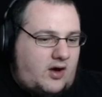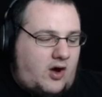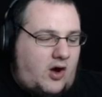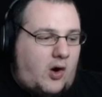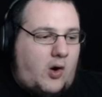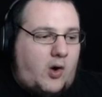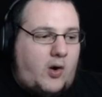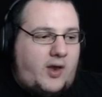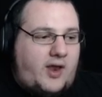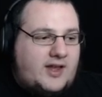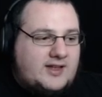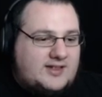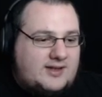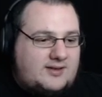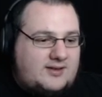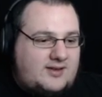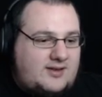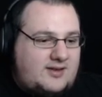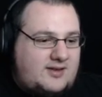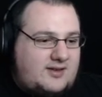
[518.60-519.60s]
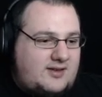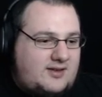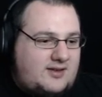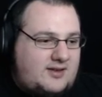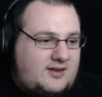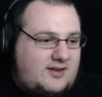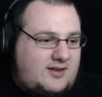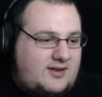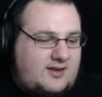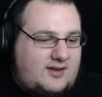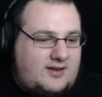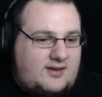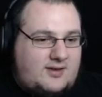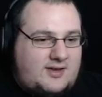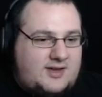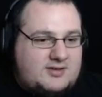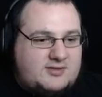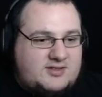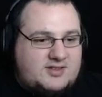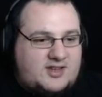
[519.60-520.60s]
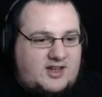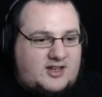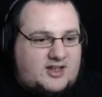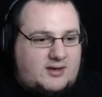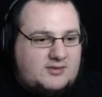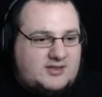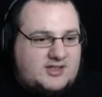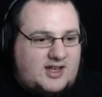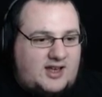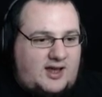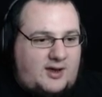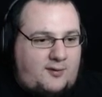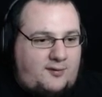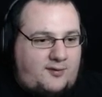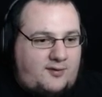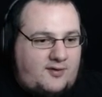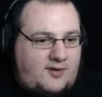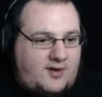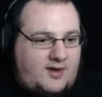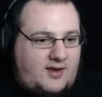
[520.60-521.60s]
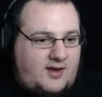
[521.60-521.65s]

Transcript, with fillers: Oh, there's a... this one's going to come to life.